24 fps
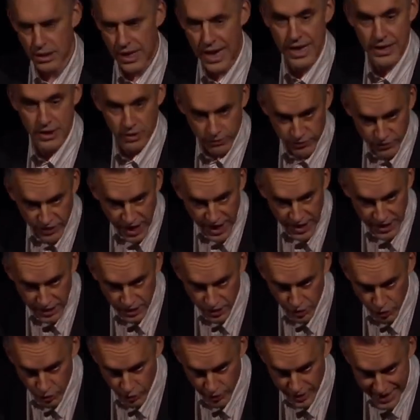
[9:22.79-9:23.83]
And you've done
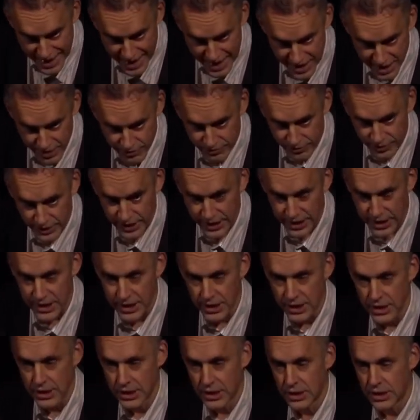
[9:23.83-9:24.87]
it creatively.
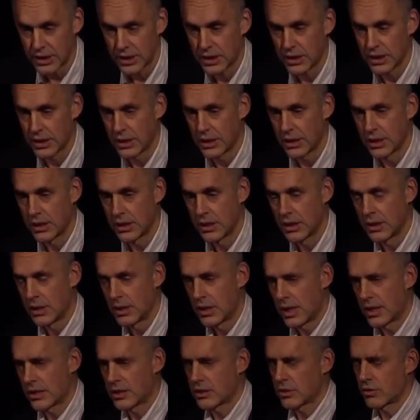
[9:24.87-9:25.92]

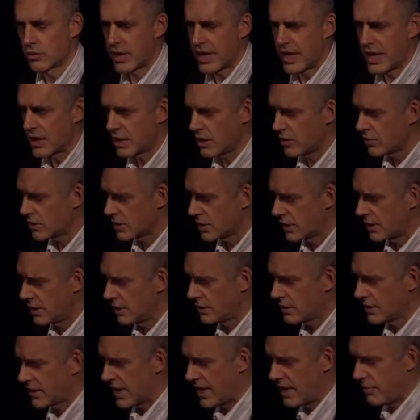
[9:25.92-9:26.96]
And so Cain goes and
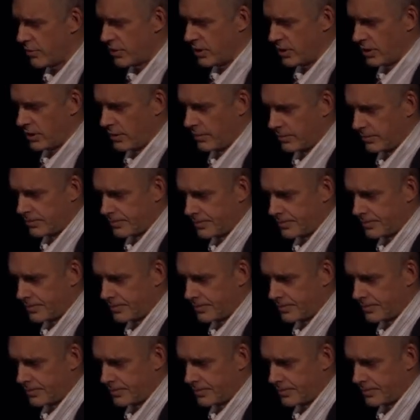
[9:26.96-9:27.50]
kills Abel.